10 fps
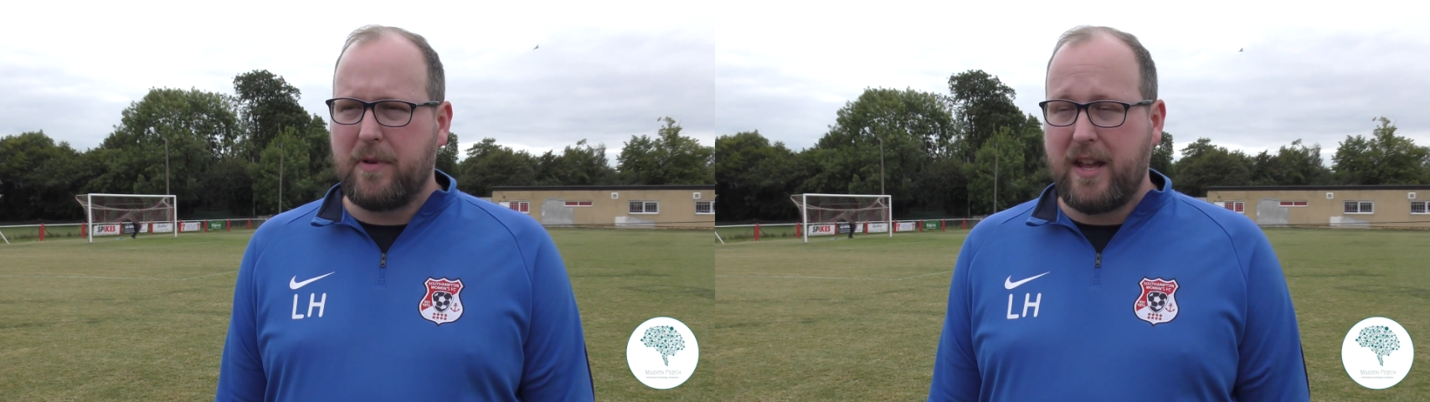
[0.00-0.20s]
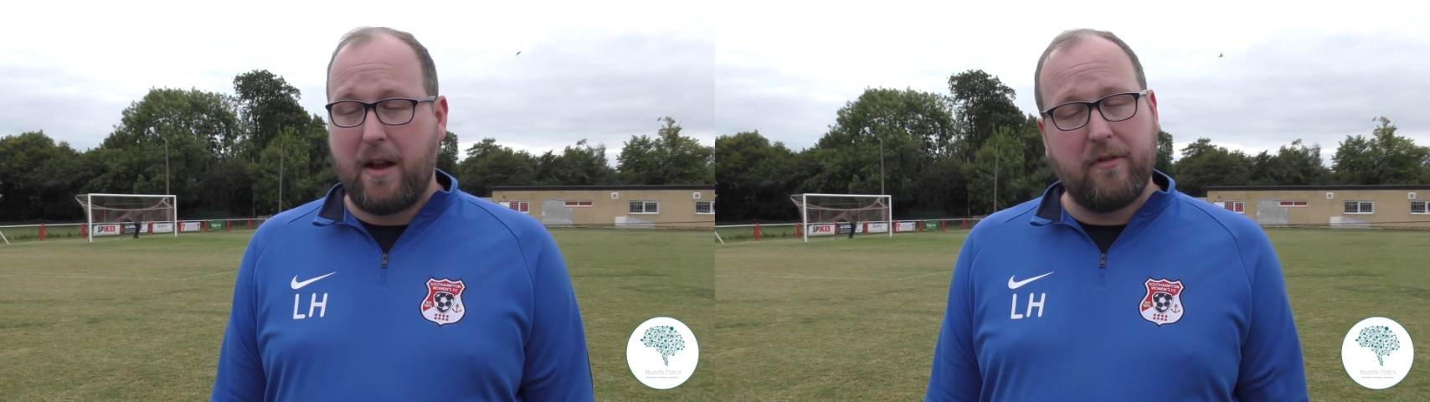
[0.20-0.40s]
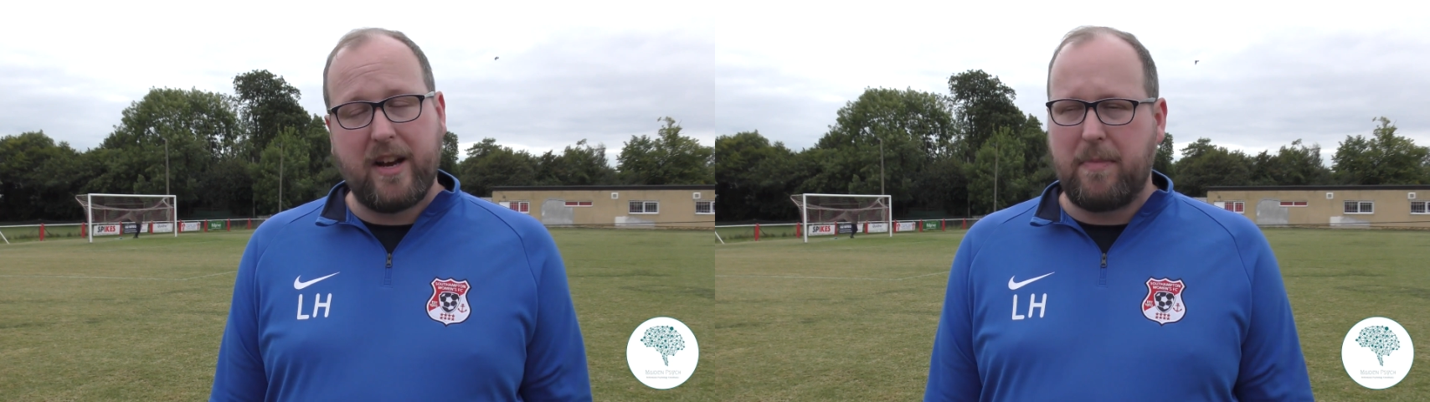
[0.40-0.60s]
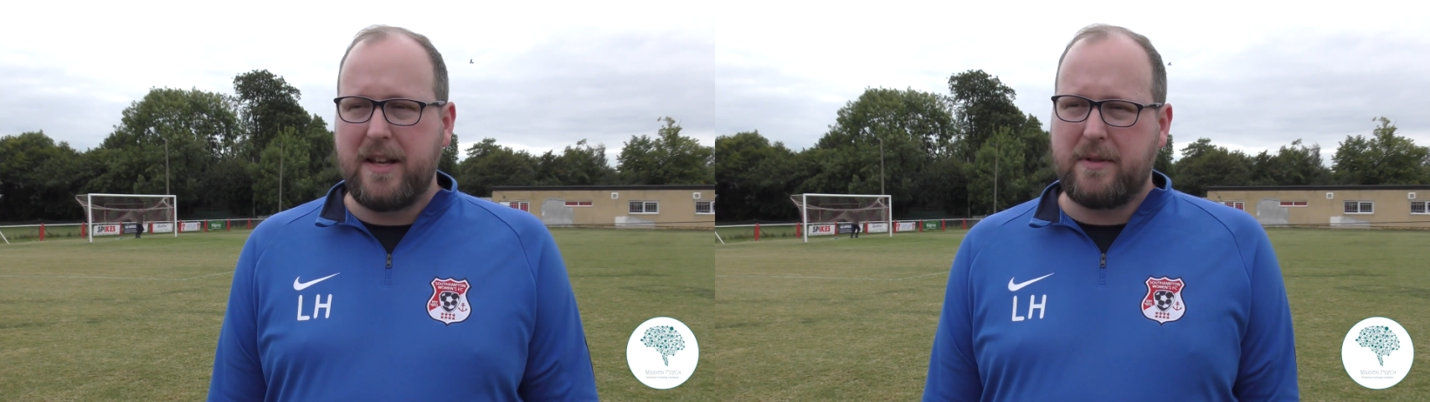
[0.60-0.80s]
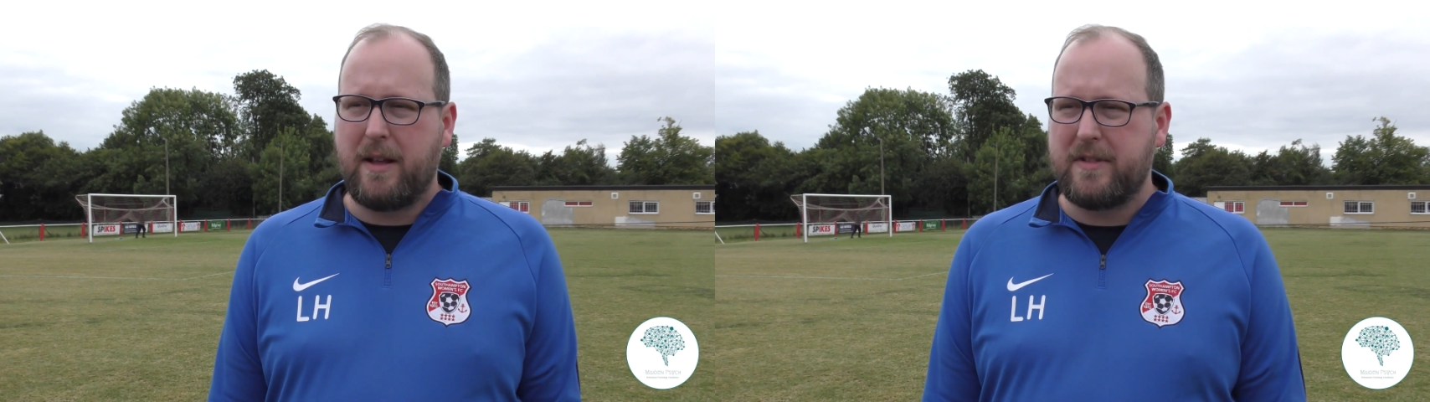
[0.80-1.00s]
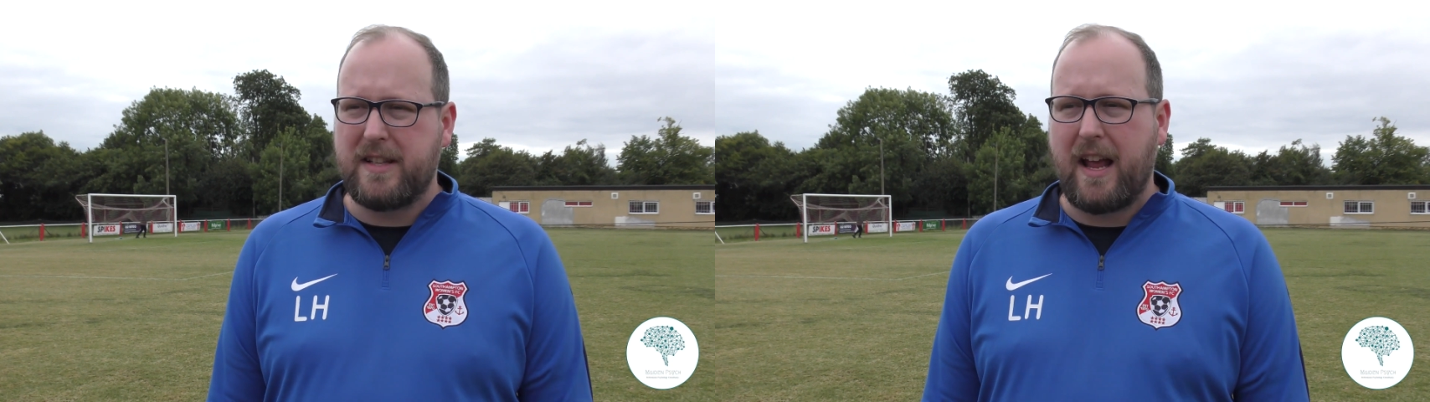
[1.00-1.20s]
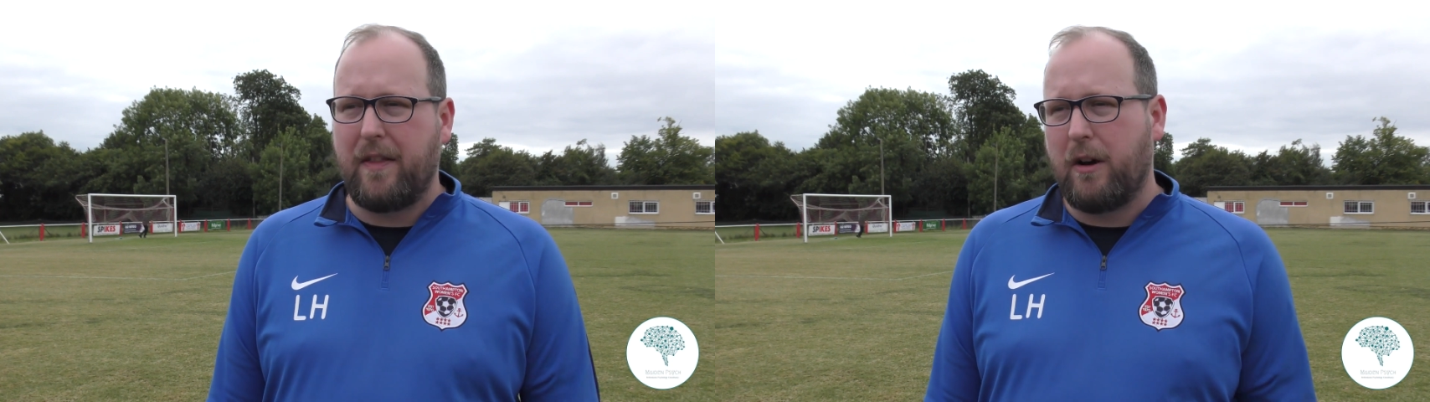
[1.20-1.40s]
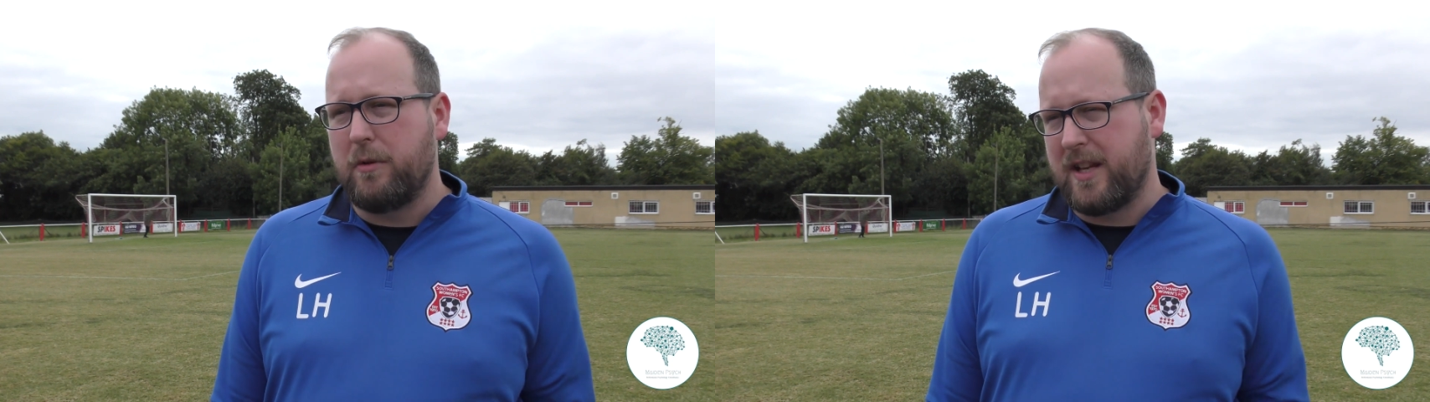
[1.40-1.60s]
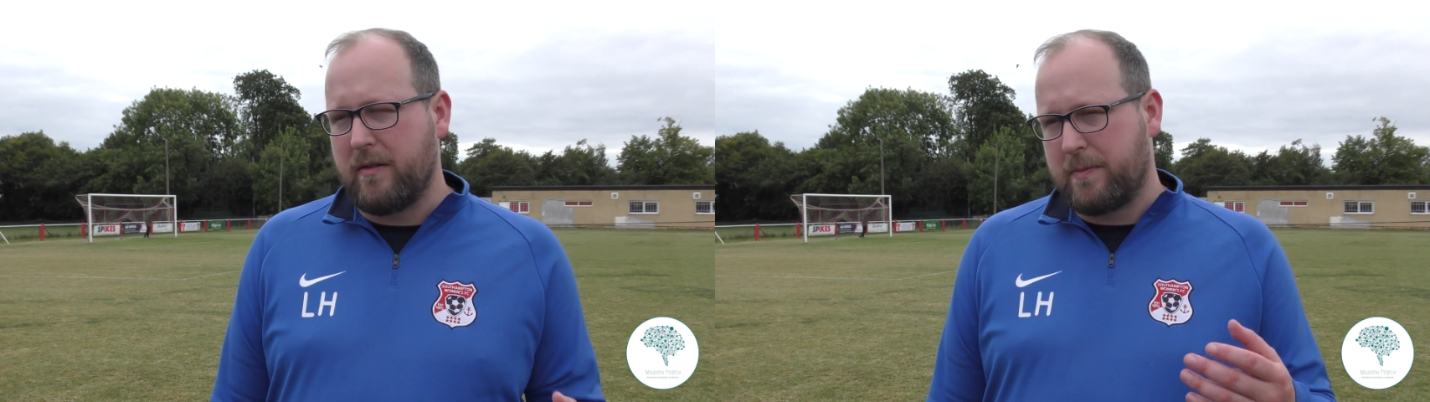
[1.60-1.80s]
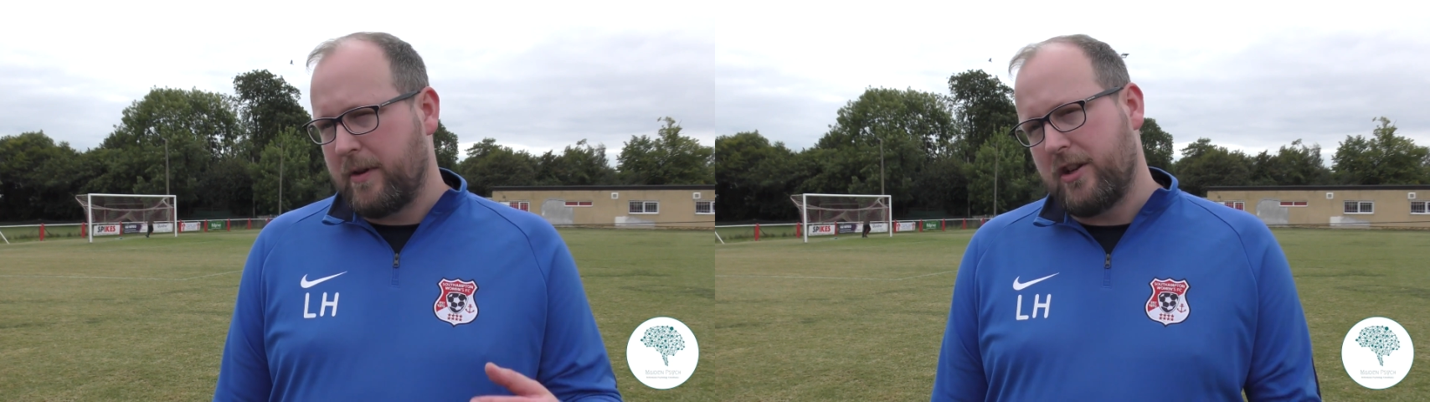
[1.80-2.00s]
But yeah, really pleased with them today, and the whole
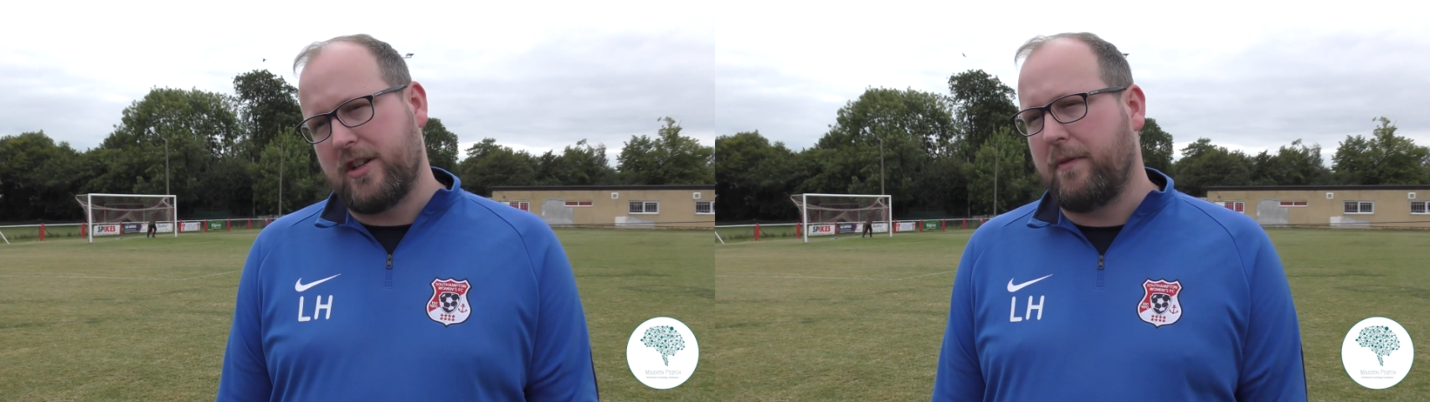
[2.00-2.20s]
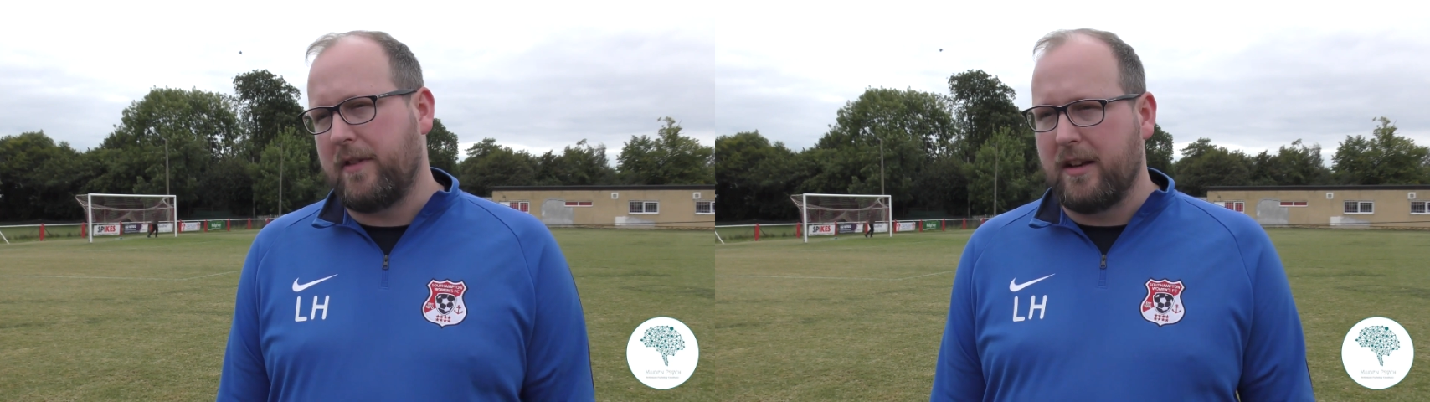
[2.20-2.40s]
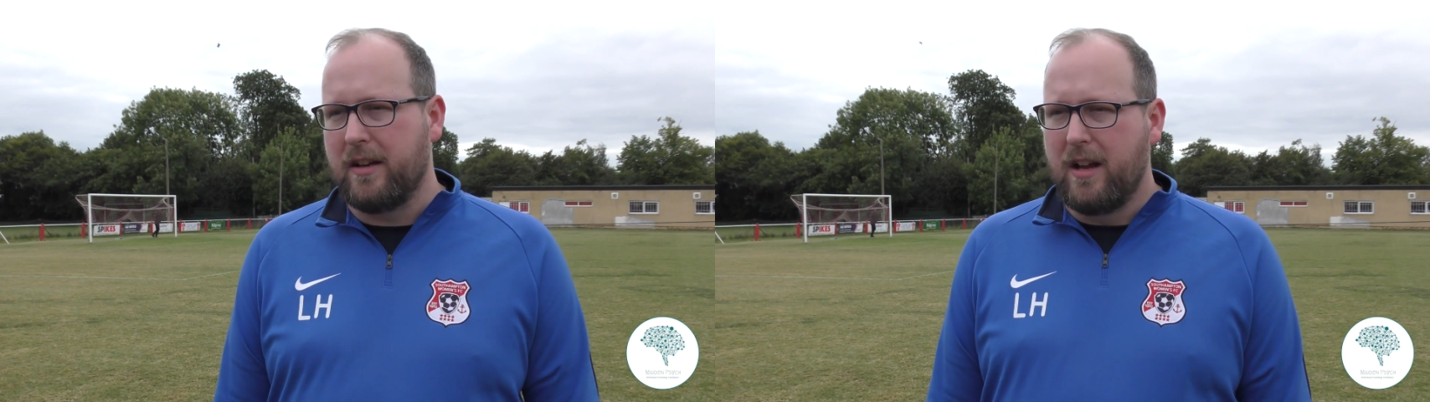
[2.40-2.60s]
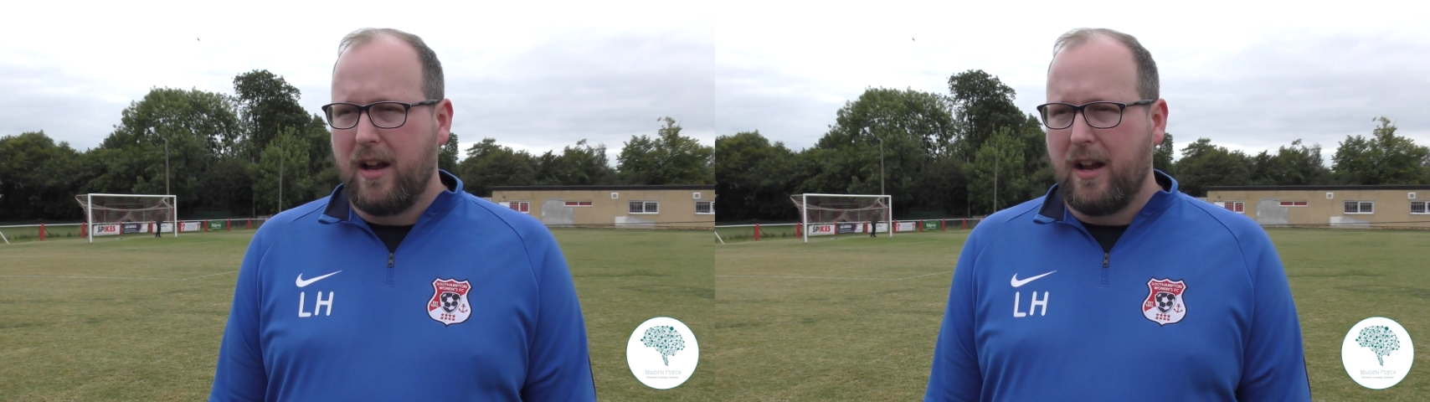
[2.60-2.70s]
team's put a shift in.